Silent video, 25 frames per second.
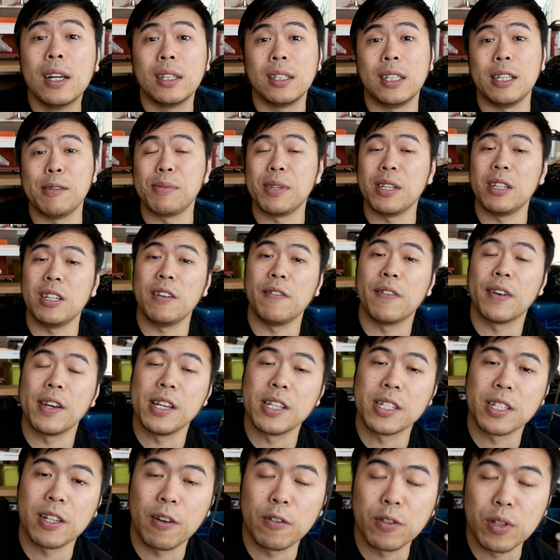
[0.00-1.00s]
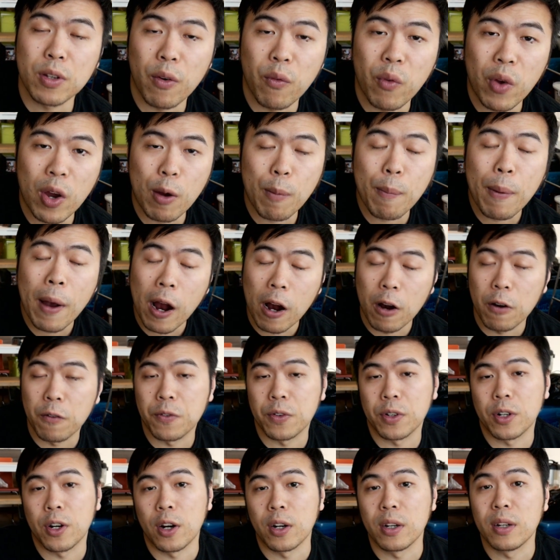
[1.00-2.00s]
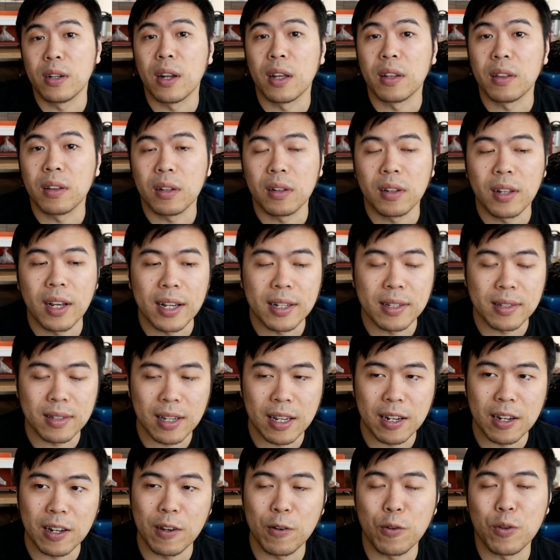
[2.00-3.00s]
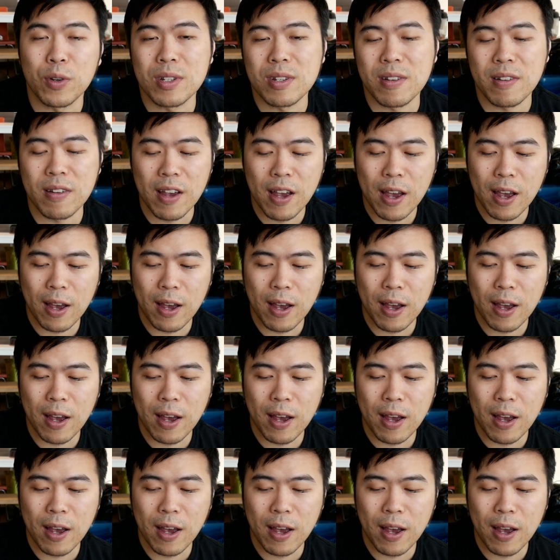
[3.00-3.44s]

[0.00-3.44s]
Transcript: Deep Sea Diva is also a very powerful card nonetheless, and it was